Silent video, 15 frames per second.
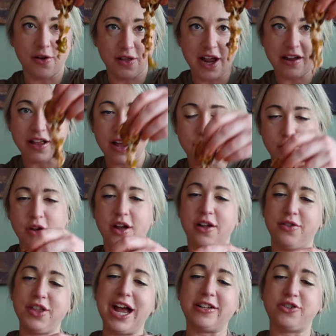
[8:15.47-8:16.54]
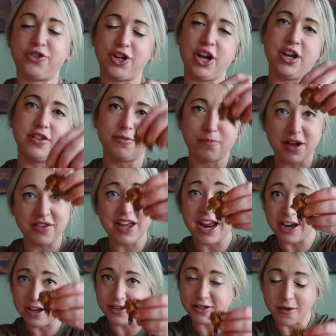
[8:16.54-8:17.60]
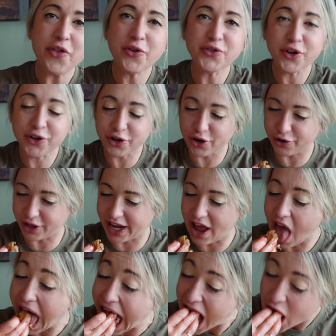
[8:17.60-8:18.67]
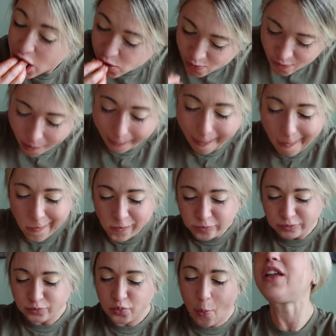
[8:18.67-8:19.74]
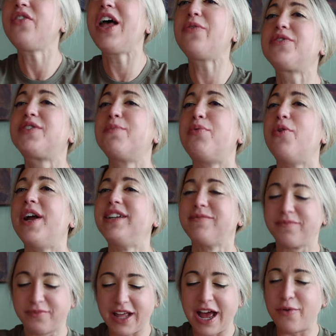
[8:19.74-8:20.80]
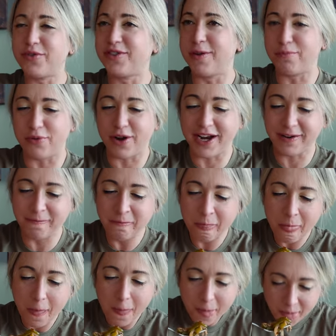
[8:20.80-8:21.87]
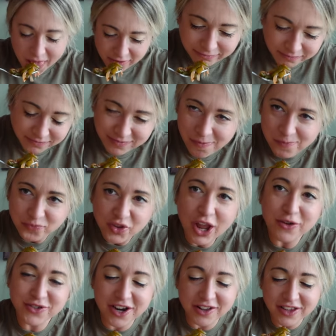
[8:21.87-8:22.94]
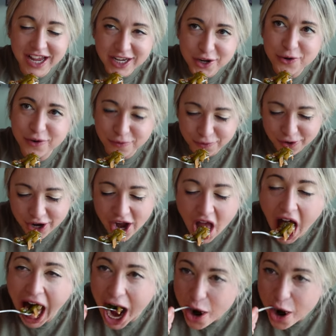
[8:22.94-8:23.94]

Like that, well, that's cheese, but that is, those are girthy. That was the point. That was the point. I was gonna let you infer it.